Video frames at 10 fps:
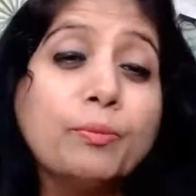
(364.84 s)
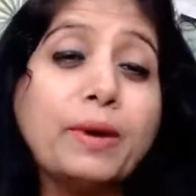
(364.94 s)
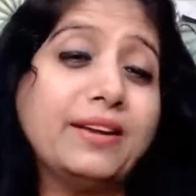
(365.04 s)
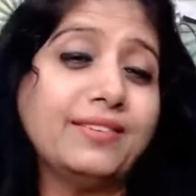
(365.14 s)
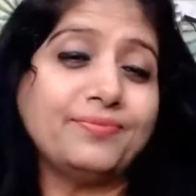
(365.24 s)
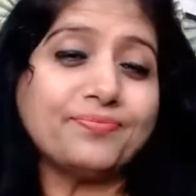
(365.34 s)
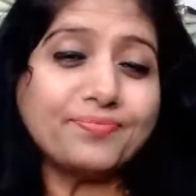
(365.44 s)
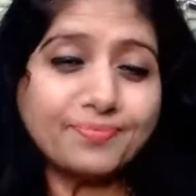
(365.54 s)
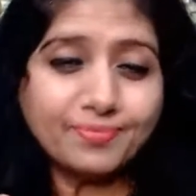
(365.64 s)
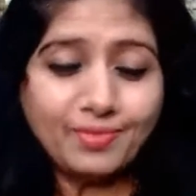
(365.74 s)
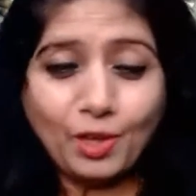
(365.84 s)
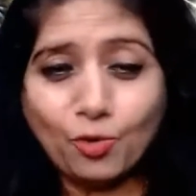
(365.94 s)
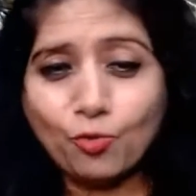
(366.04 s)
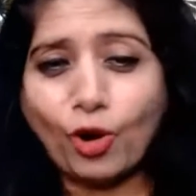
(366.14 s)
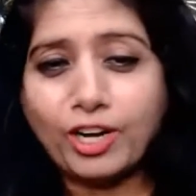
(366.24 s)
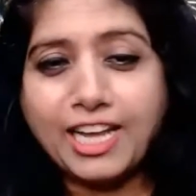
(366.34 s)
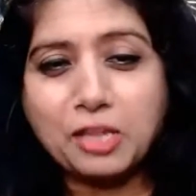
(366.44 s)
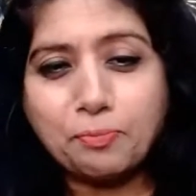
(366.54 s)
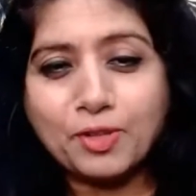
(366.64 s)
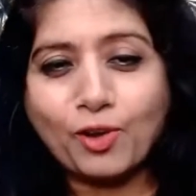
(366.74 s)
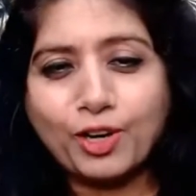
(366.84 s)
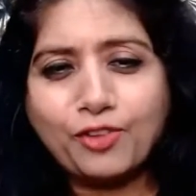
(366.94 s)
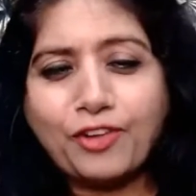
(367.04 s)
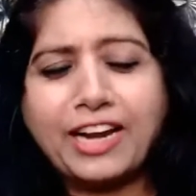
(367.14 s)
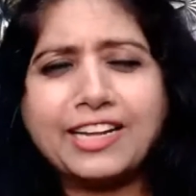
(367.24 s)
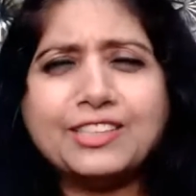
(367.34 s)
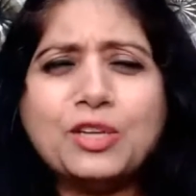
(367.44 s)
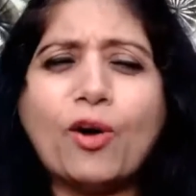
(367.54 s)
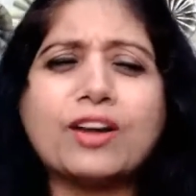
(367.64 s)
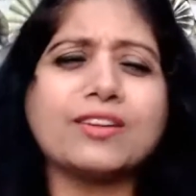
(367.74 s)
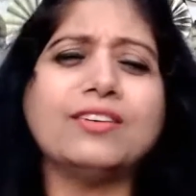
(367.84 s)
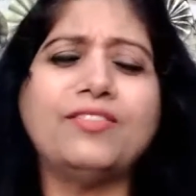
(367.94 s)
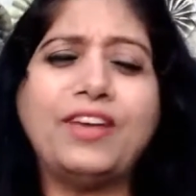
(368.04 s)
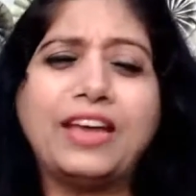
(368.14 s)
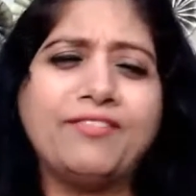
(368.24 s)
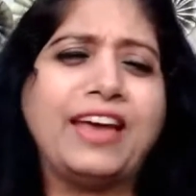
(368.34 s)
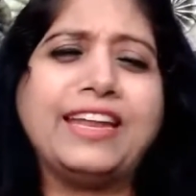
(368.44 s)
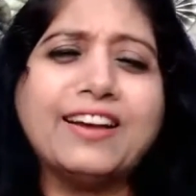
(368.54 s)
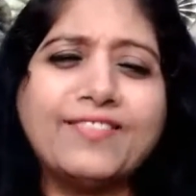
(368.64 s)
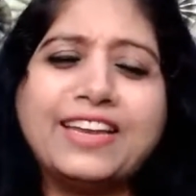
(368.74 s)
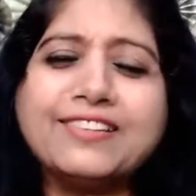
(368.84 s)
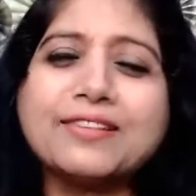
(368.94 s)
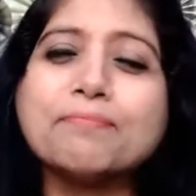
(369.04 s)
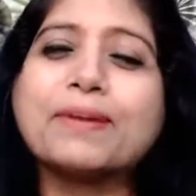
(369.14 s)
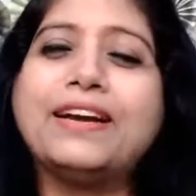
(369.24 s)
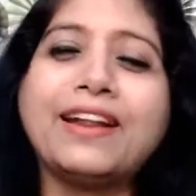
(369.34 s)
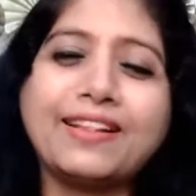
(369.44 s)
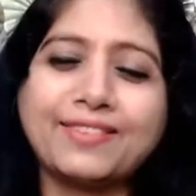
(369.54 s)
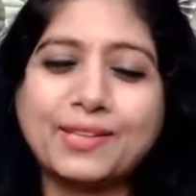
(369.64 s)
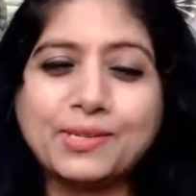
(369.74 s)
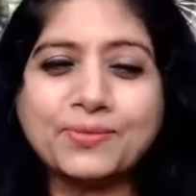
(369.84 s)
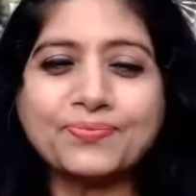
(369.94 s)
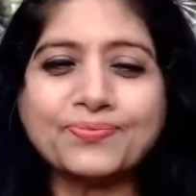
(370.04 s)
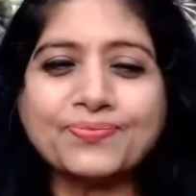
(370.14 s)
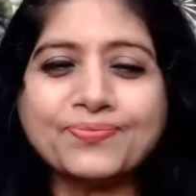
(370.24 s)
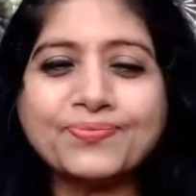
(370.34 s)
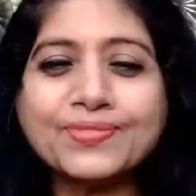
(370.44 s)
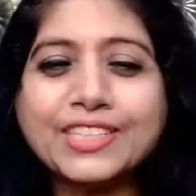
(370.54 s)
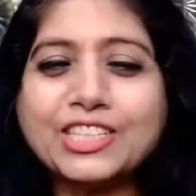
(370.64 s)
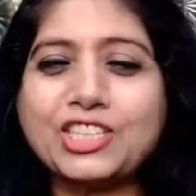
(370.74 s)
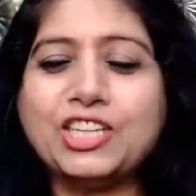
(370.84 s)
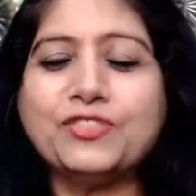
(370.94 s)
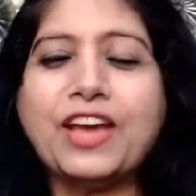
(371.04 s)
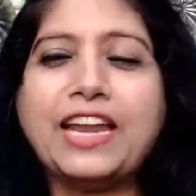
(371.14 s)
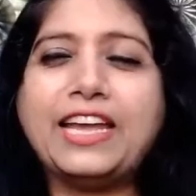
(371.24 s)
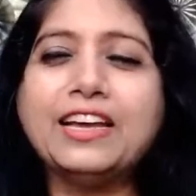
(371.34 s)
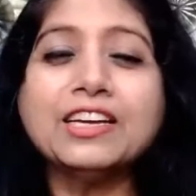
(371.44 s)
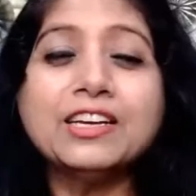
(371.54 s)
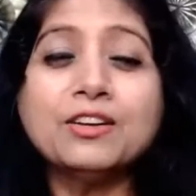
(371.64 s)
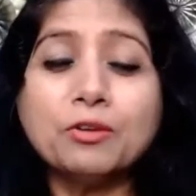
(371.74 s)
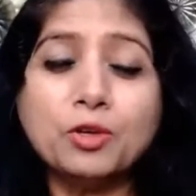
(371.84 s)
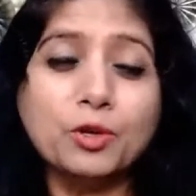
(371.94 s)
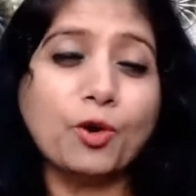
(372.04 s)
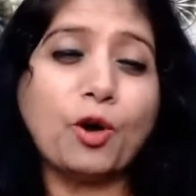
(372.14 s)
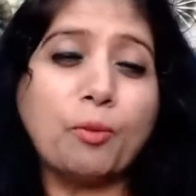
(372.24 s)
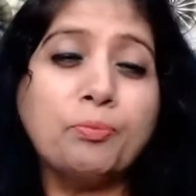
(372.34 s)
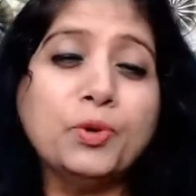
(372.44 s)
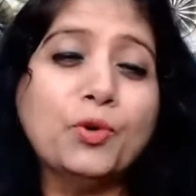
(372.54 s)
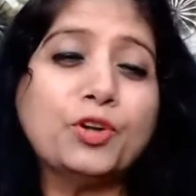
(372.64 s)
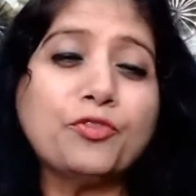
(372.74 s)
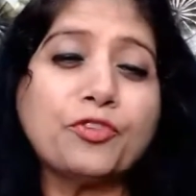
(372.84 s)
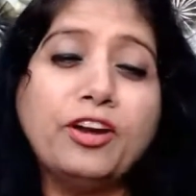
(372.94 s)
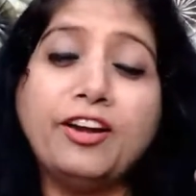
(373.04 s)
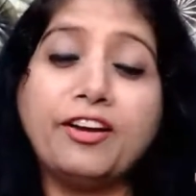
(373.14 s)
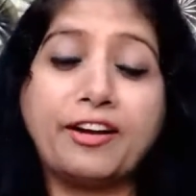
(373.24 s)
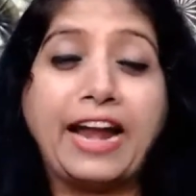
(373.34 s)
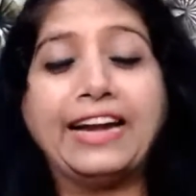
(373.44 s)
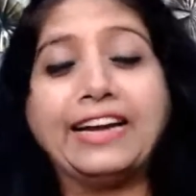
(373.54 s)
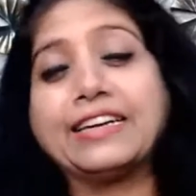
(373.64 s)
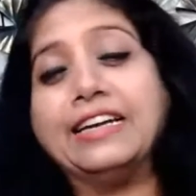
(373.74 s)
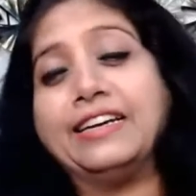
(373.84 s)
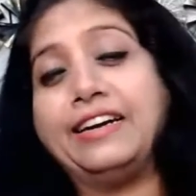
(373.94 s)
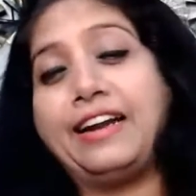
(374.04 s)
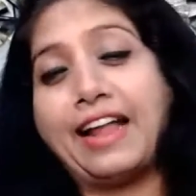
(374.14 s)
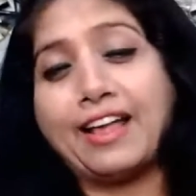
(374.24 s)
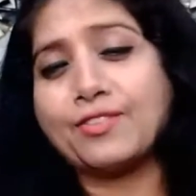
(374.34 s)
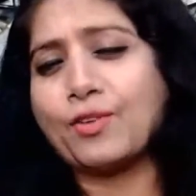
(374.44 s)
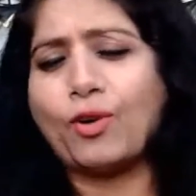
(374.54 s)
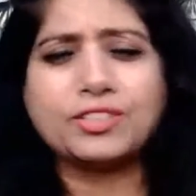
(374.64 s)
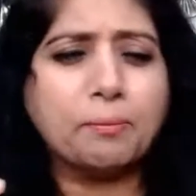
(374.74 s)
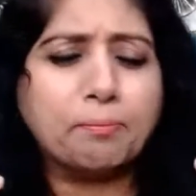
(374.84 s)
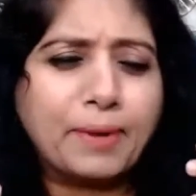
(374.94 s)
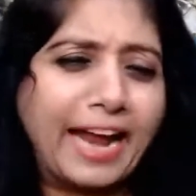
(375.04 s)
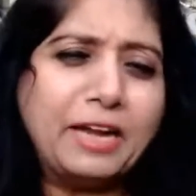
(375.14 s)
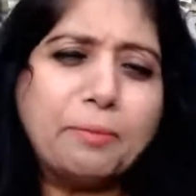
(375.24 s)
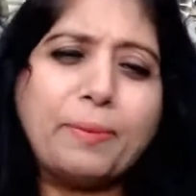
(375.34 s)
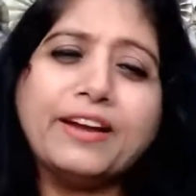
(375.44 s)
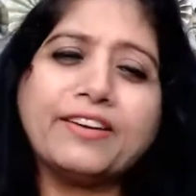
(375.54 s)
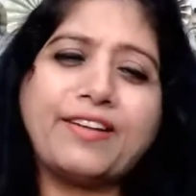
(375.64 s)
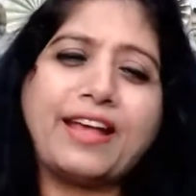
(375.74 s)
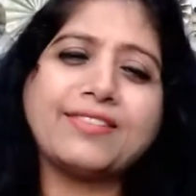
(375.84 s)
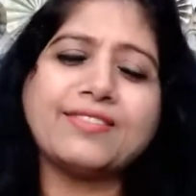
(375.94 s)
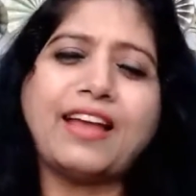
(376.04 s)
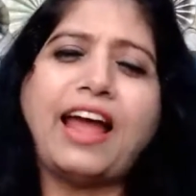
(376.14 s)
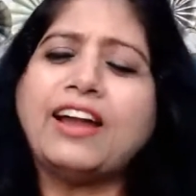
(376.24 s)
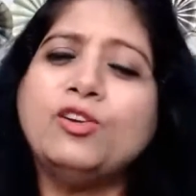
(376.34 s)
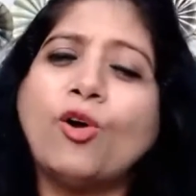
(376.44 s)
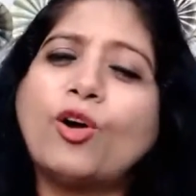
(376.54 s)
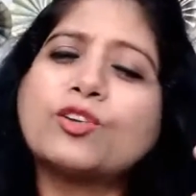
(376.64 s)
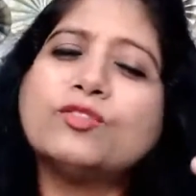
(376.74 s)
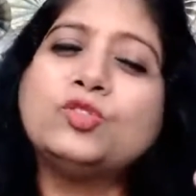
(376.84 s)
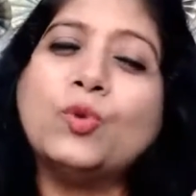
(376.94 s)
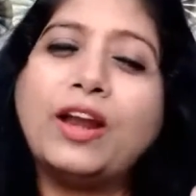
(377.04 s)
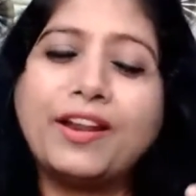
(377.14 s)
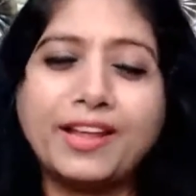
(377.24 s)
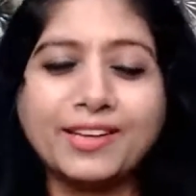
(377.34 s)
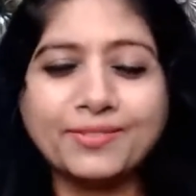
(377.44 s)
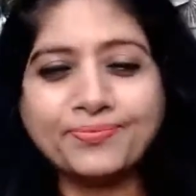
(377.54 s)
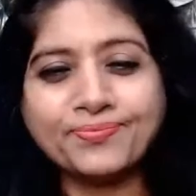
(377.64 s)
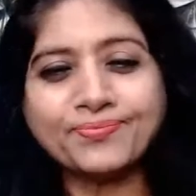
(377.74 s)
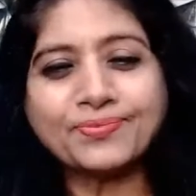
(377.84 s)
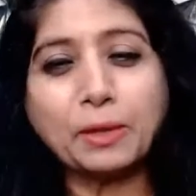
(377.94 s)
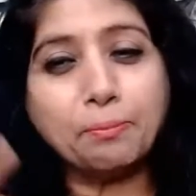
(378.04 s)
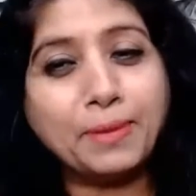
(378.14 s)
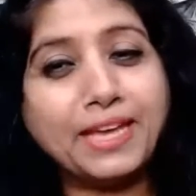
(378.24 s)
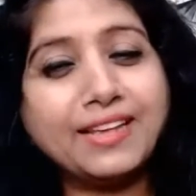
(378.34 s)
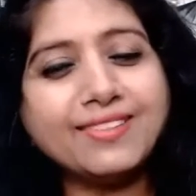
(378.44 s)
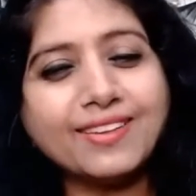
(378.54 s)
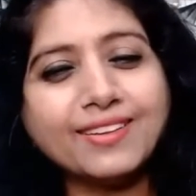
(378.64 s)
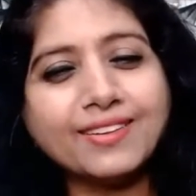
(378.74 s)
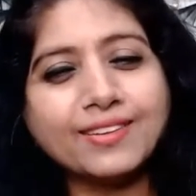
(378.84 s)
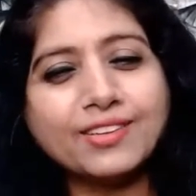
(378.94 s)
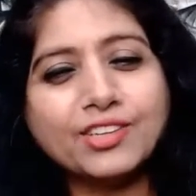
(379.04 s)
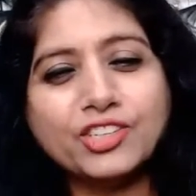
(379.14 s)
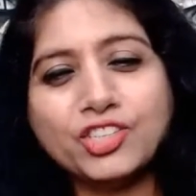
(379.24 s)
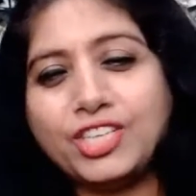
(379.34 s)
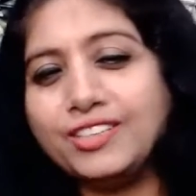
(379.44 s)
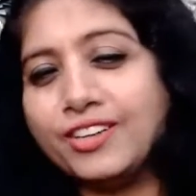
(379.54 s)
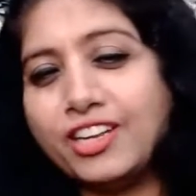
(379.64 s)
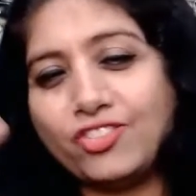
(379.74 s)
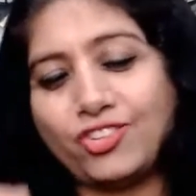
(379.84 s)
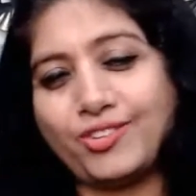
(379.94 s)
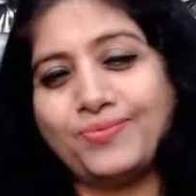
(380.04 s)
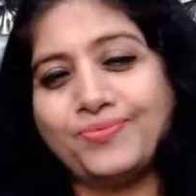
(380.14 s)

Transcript: woman what he has personified is not a wearing a very simple dress she's wearing you know a beautiful red color dress or some bright pink dress and lot of jewelry means she's rich